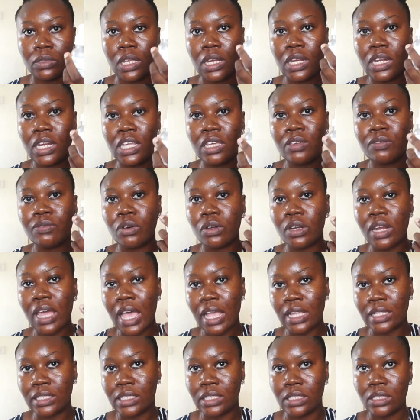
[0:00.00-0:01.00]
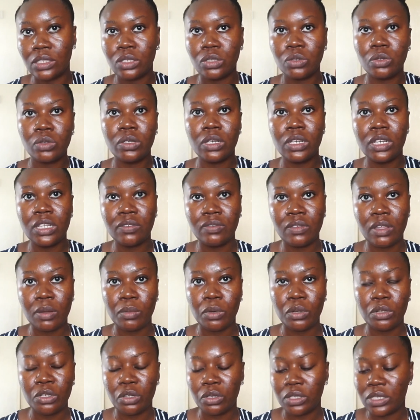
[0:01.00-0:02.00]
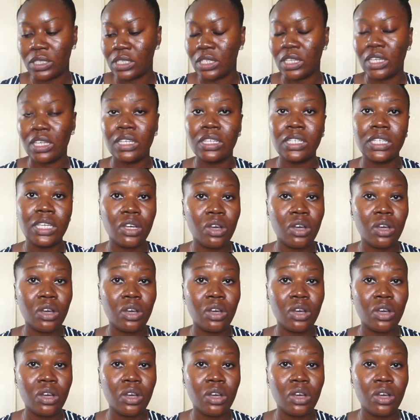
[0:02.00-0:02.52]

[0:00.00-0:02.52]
leave-on acid. So you leave them on your skin.